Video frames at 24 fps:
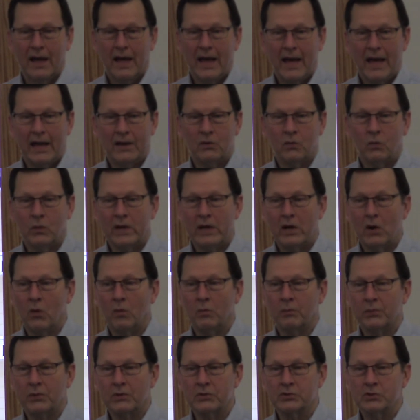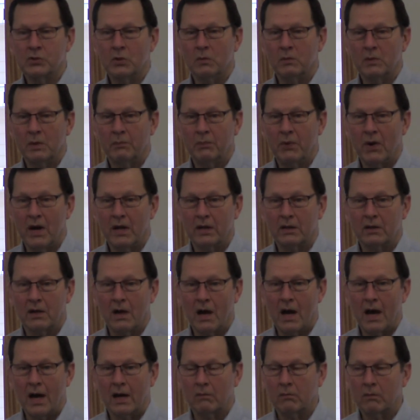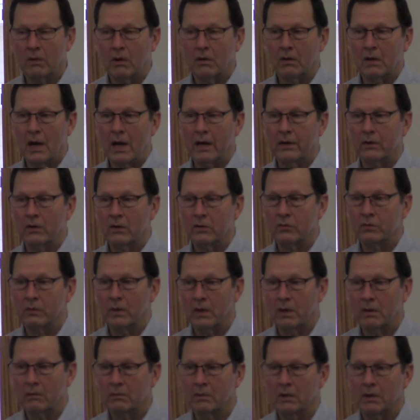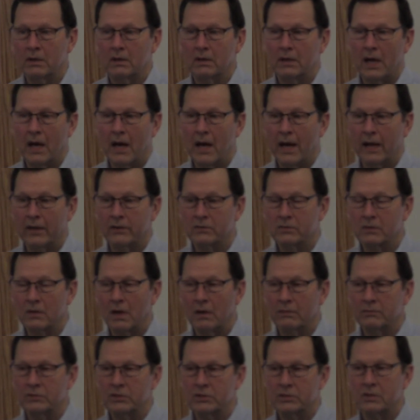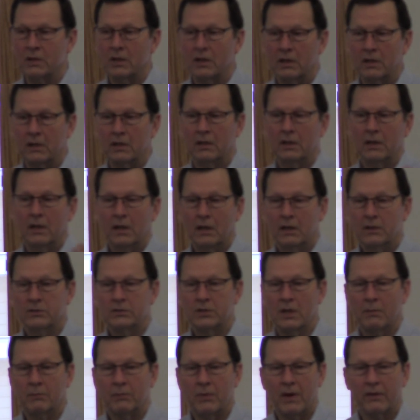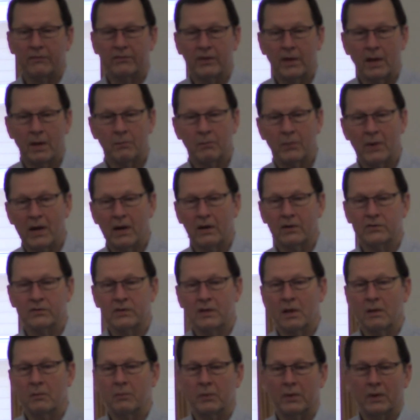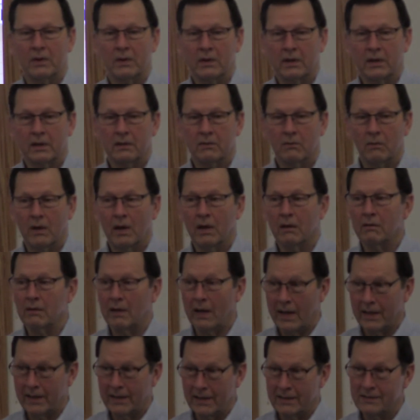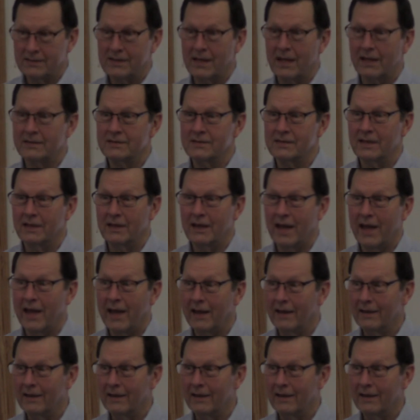And we don't presume upon God, well, God knows when I'm going to die, so I'm just going to jump off the Empire State Building. Well, I guess that's the day.